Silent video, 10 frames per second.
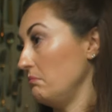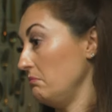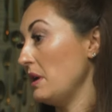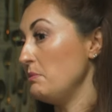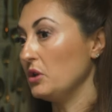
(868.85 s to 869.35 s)

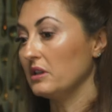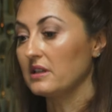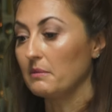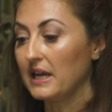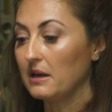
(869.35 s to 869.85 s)
Maybe you can
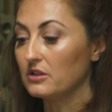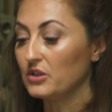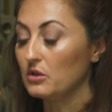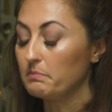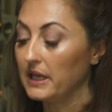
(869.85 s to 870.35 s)
tell me how to
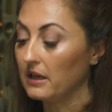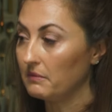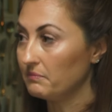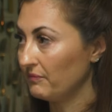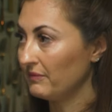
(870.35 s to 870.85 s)
do it better.
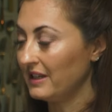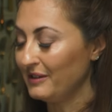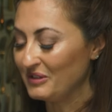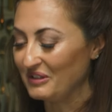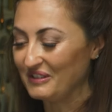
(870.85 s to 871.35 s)
I'm
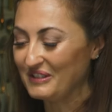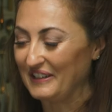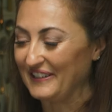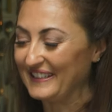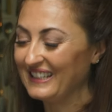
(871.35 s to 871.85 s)
keen to
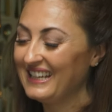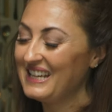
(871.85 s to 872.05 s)
learn.